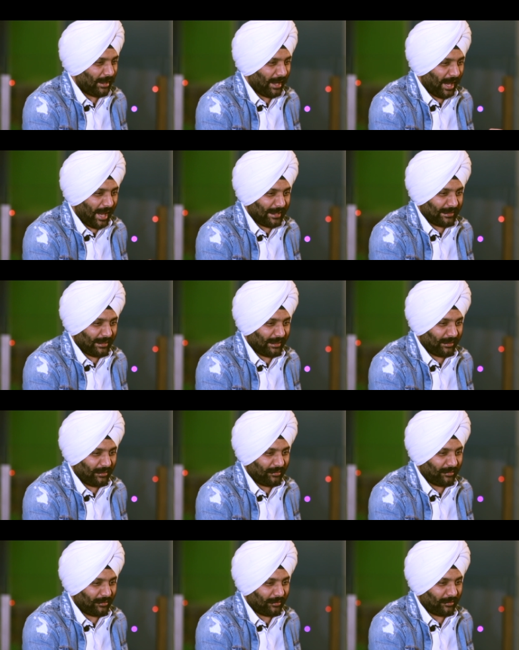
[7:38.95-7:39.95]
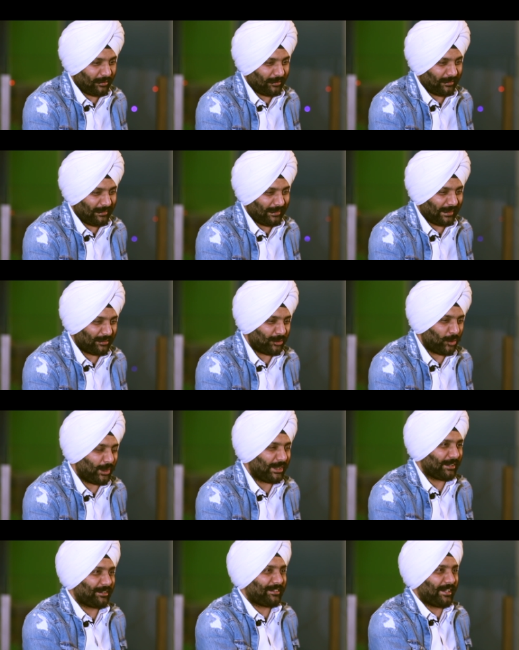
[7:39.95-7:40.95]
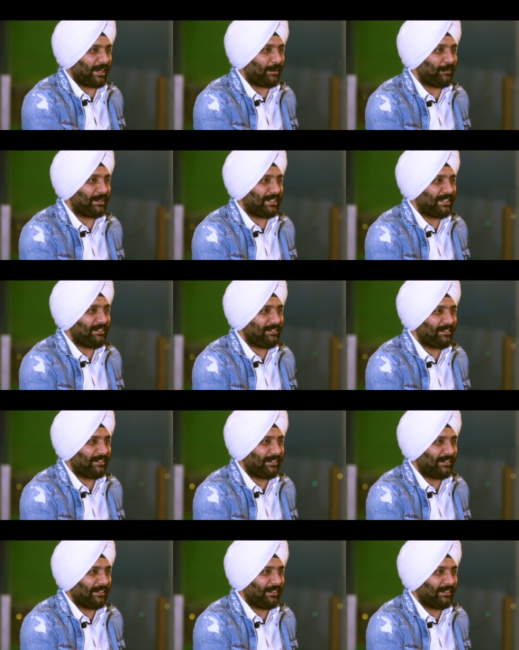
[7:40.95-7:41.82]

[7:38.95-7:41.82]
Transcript: editing like during the ceremonies.